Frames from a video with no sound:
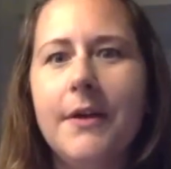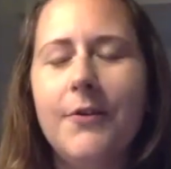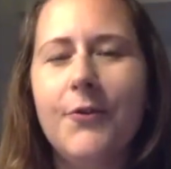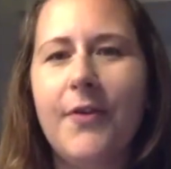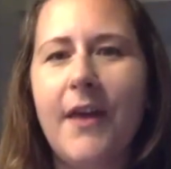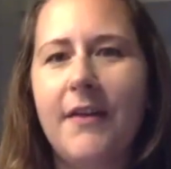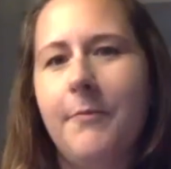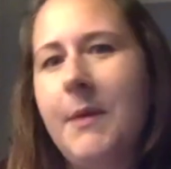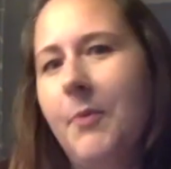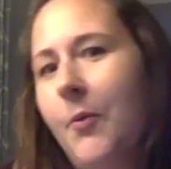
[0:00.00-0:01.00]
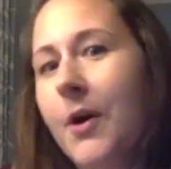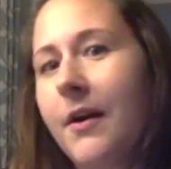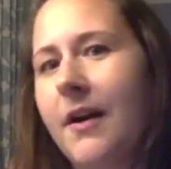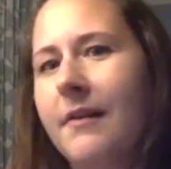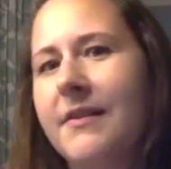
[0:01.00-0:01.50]
so that if people were to
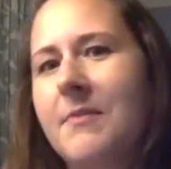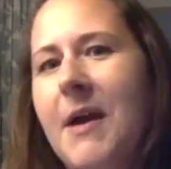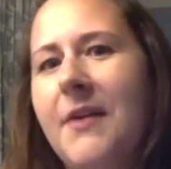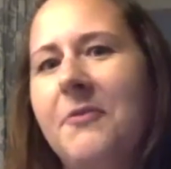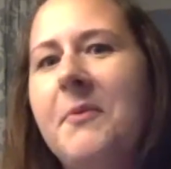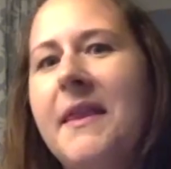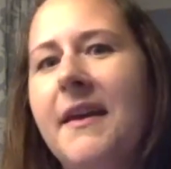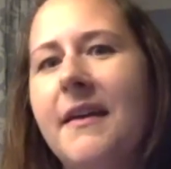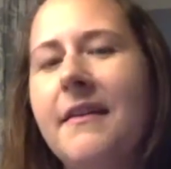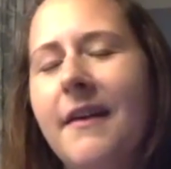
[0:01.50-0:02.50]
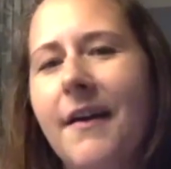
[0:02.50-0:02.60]
customize with it,